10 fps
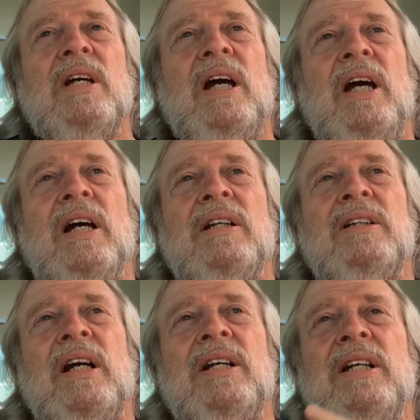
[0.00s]

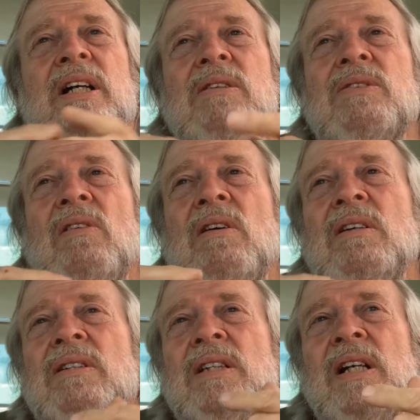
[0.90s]
And he goes on
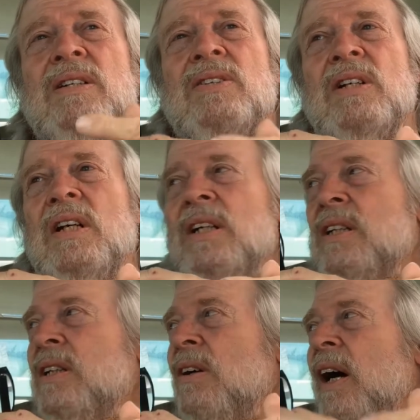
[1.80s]
and says,
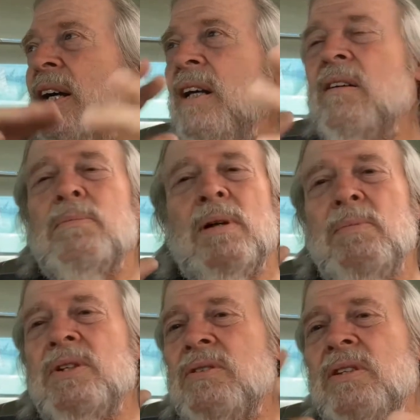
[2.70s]
I cannot
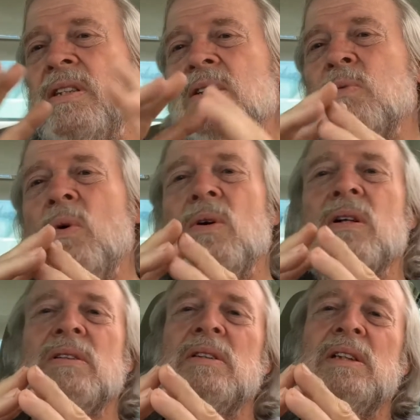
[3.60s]
promise you that this
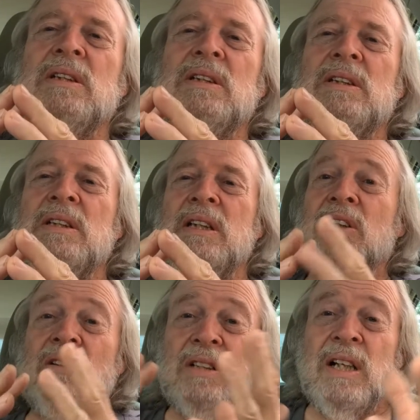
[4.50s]
war it
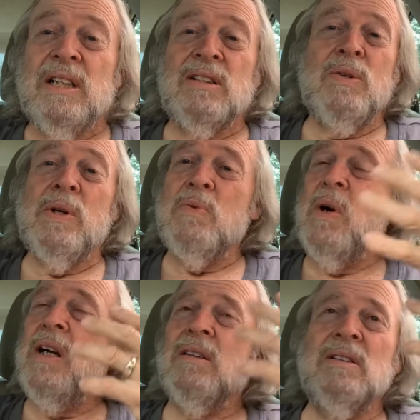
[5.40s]
looks like it's going
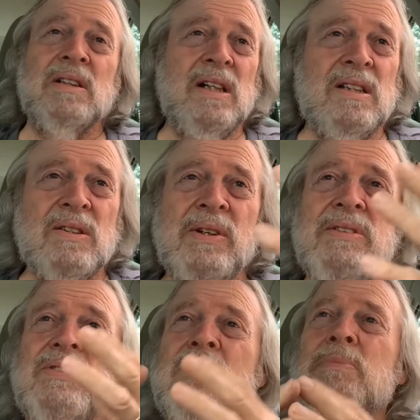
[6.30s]
well. It looks like it's going to
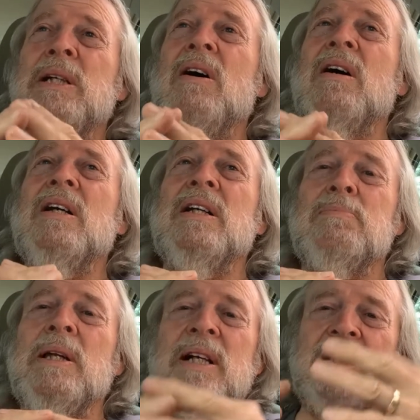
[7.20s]
soon be gone. And
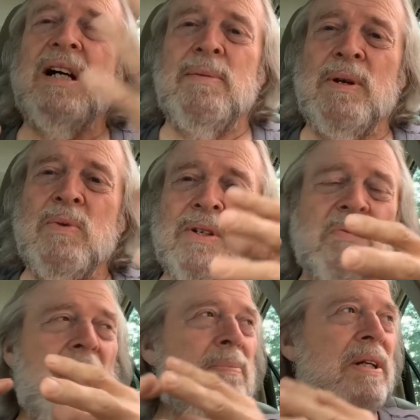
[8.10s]
by that time it was
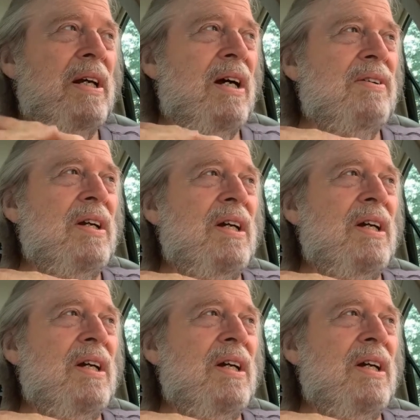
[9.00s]
ramping down.